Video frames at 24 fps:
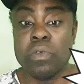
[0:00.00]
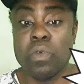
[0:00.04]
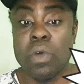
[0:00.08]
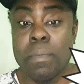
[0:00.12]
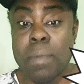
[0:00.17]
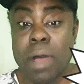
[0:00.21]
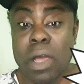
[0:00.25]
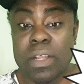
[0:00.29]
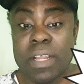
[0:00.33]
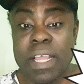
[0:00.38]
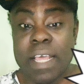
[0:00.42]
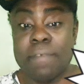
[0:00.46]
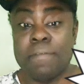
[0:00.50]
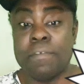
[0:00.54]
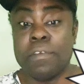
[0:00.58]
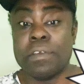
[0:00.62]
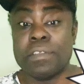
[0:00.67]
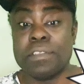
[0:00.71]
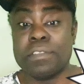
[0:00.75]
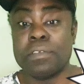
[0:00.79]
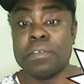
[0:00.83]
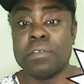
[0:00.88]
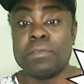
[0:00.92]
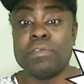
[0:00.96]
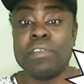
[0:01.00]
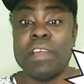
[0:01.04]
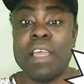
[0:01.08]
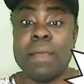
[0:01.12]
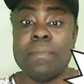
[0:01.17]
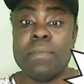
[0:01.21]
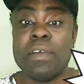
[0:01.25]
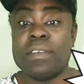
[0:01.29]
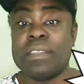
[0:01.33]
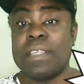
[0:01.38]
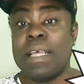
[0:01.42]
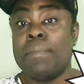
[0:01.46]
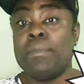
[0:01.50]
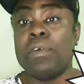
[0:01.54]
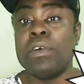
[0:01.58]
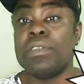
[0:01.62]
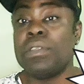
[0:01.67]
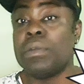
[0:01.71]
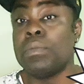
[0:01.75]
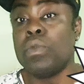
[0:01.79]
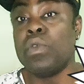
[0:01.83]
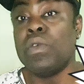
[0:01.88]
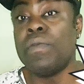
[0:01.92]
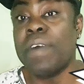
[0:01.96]
you know about that, viewers and subscribers. I'm going
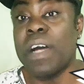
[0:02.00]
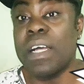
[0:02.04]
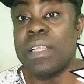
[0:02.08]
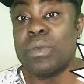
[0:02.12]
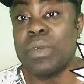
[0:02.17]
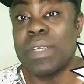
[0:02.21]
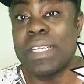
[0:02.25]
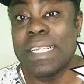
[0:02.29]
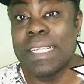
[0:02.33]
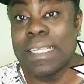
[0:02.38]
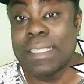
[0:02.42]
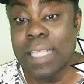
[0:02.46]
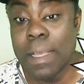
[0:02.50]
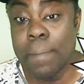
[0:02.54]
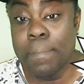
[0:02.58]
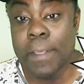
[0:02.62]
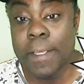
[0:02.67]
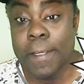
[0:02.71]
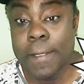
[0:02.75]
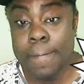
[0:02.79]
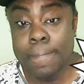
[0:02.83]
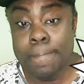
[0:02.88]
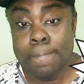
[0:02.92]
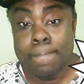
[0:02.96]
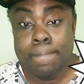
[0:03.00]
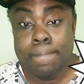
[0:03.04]
to move on to another topic.